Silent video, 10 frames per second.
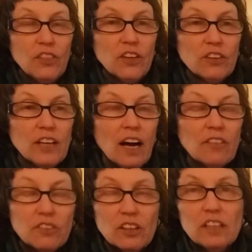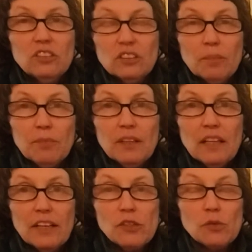they're not really
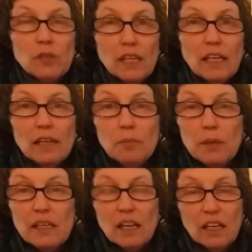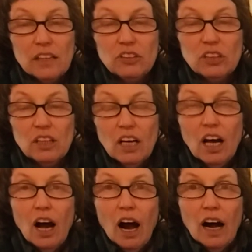something that you need because
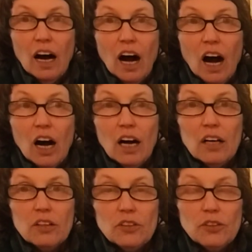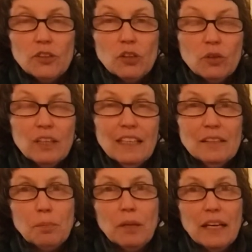you don't
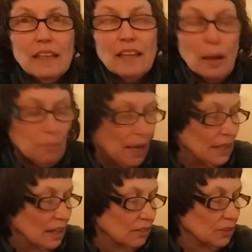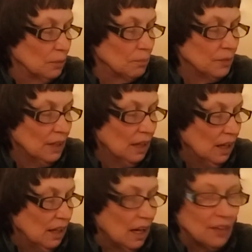need to plant that many of them.
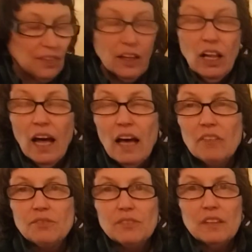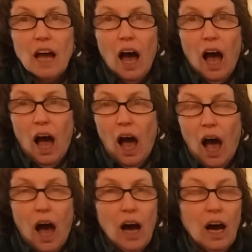They'll have,
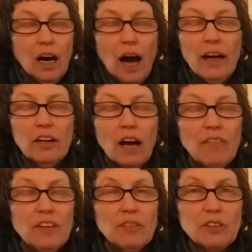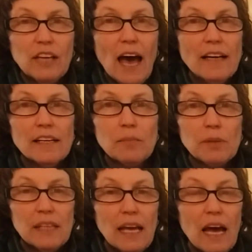I've never counted them,
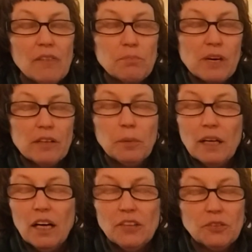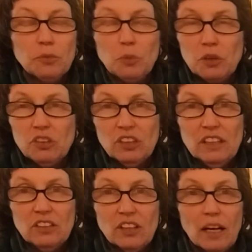but they have probably 100 or more
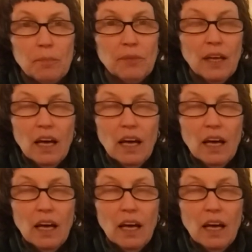seeds in them.